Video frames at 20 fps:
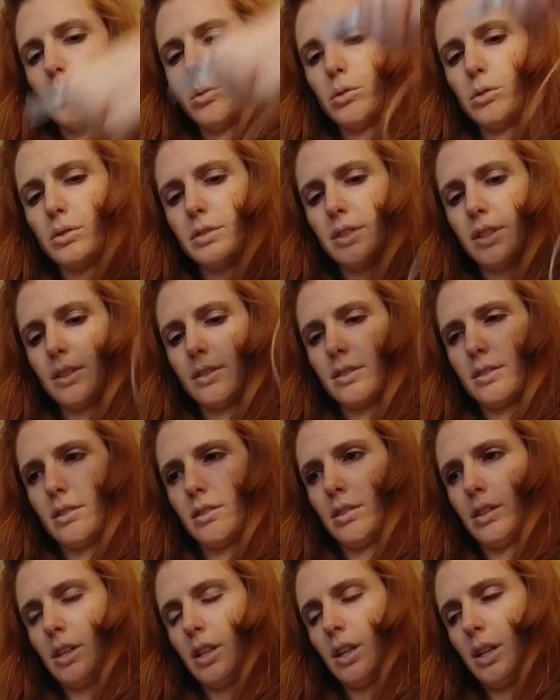old
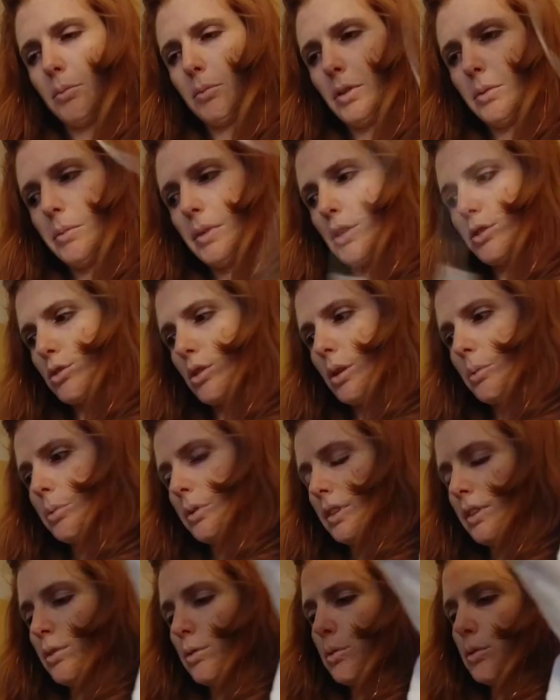insulin, and I'm going to make sure I
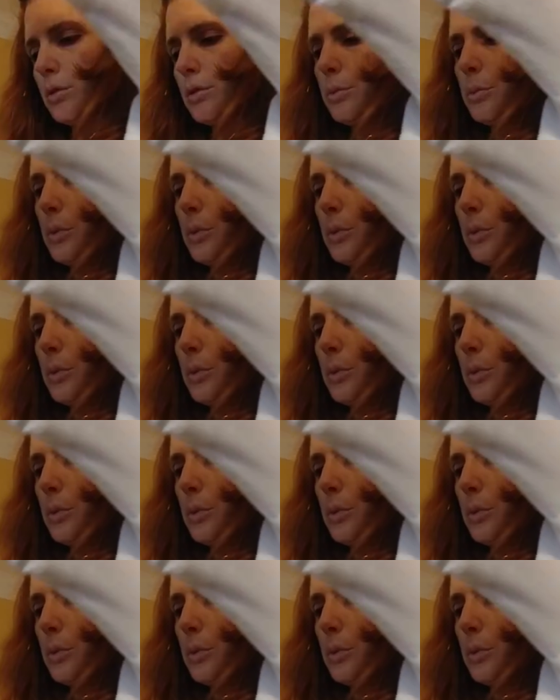put the old